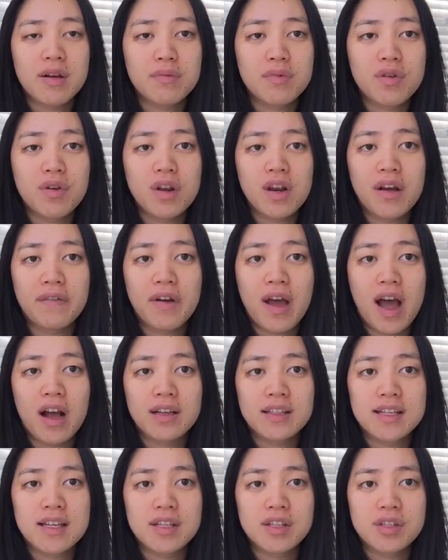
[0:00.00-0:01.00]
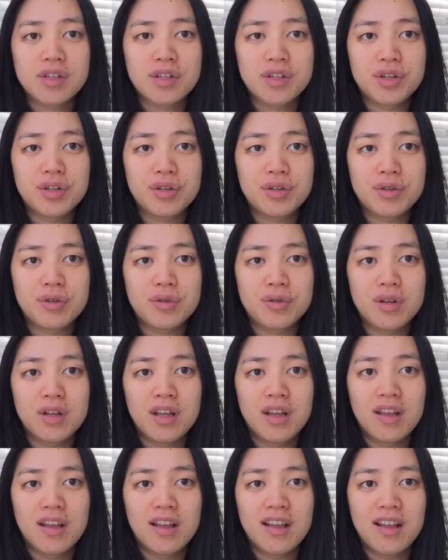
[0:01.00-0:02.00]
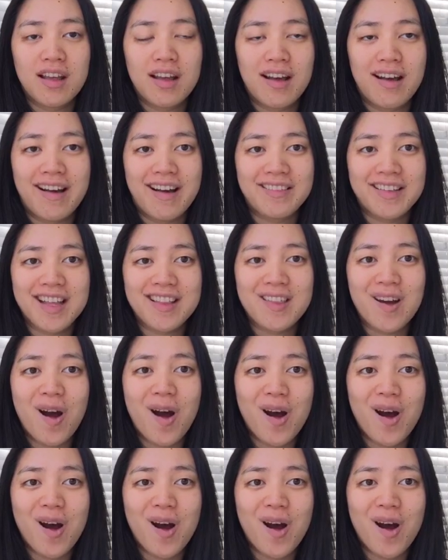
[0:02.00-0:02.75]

You can have access to like the